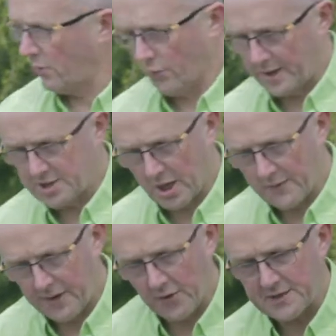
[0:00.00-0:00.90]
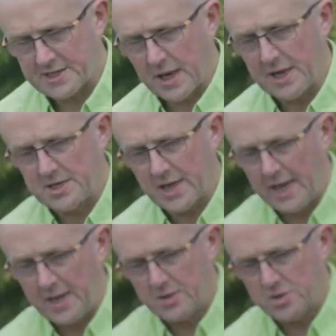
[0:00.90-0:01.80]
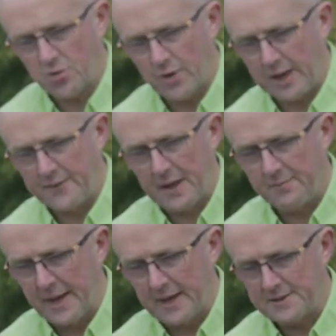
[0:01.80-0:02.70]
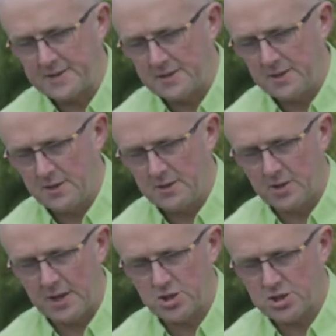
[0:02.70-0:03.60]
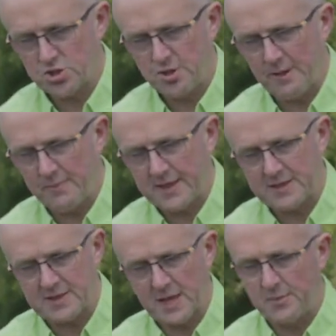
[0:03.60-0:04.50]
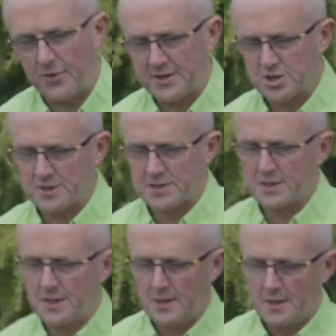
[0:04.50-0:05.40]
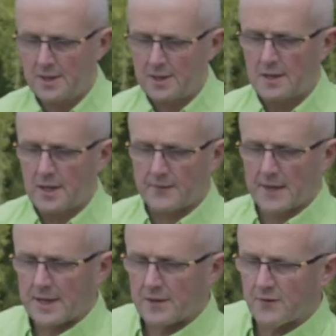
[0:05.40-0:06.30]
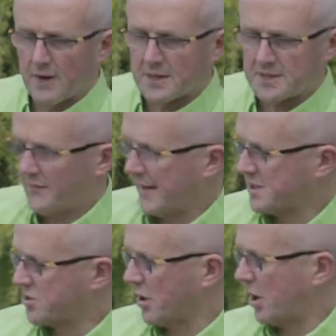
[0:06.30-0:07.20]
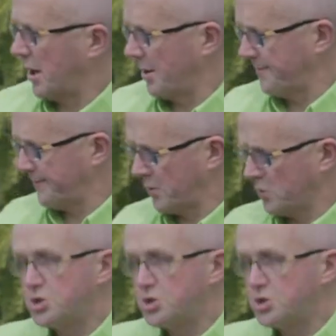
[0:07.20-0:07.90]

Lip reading: right on the other side again to create that balance. So again, just trimming back the side branches, and that'll give lots of extra colour. You'll